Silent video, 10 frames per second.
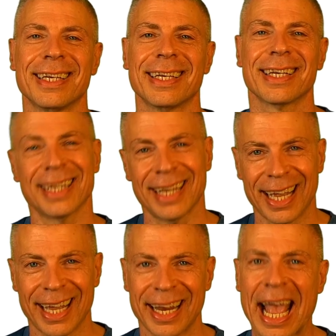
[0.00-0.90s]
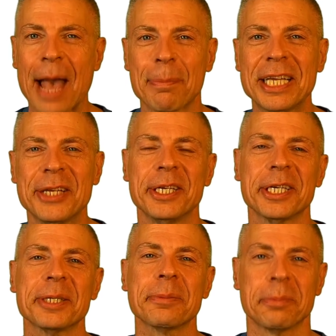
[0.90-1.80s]
G'day and Happy New
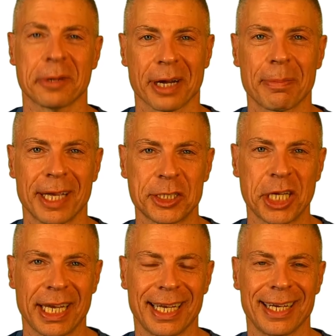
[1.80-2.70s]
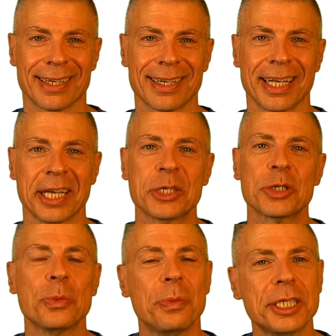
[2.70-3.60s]
Year. Mark Pesci here
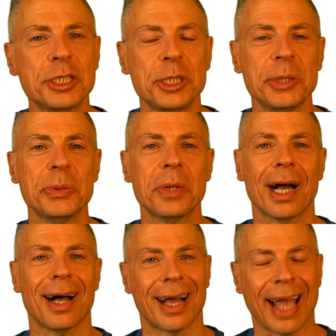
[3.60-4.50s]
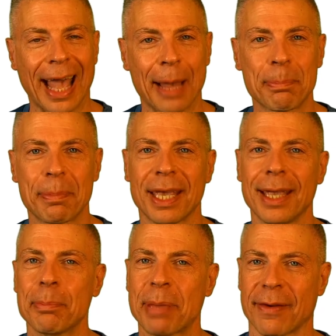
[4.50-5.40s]
to wish you a happy
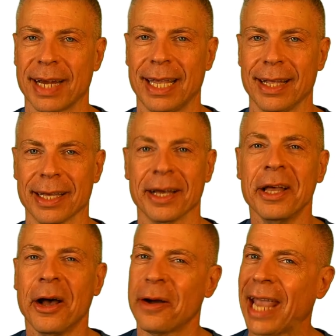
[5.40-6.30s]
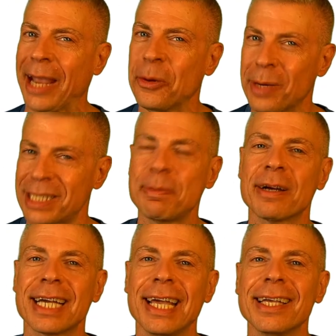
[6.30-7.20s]
perihelia. Okay, what's
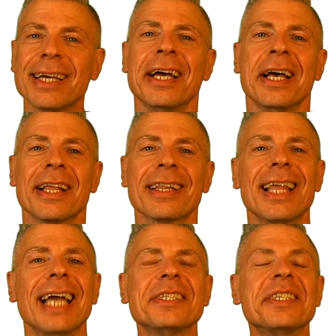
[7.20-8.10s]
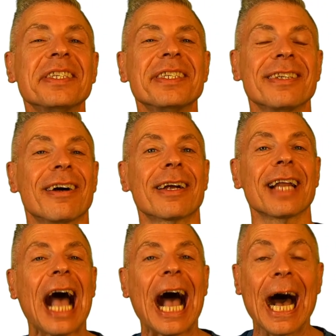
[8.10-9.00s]
perihelia? Let's start
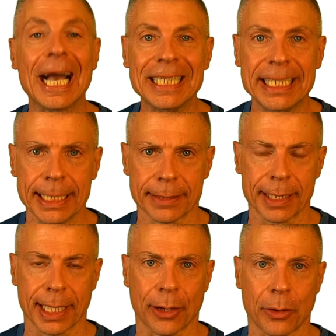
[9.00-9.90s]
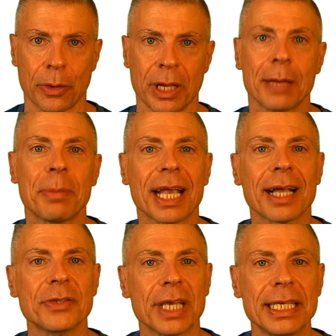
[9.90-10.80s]
a year ago,
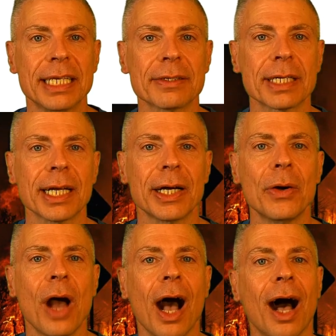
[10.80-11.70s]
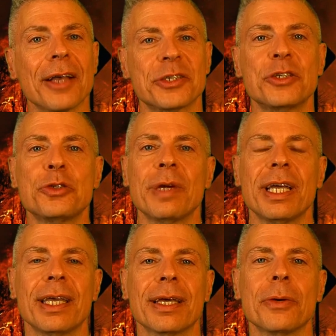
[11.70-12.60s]
because a year ago,
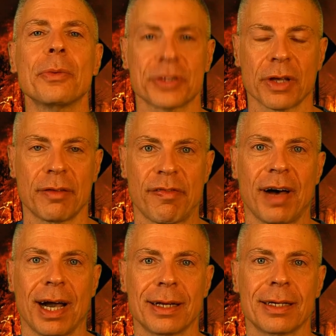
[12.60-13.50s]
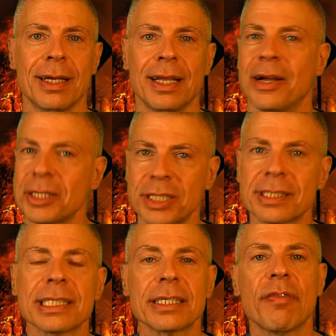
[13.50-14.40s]
Australia was on fire. Not just
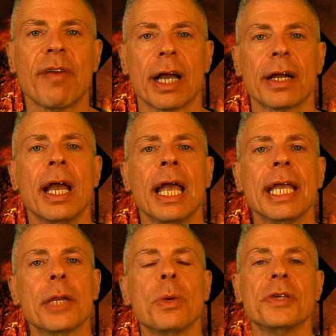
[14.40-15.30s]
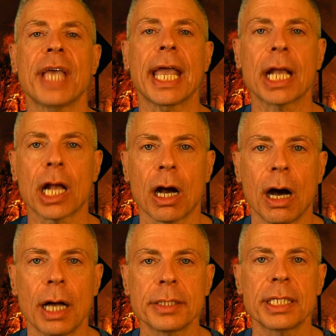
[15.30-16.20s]
a little fire, it was a
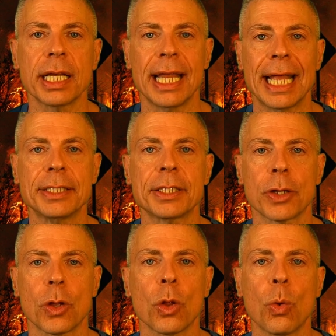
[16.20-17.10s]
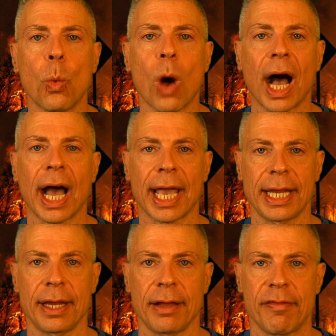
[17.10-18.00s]

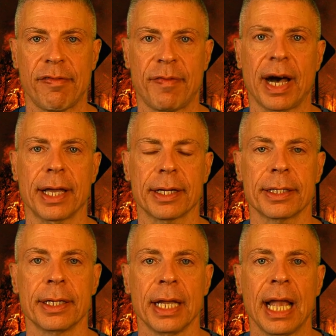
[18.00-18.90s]
continental-wide fire.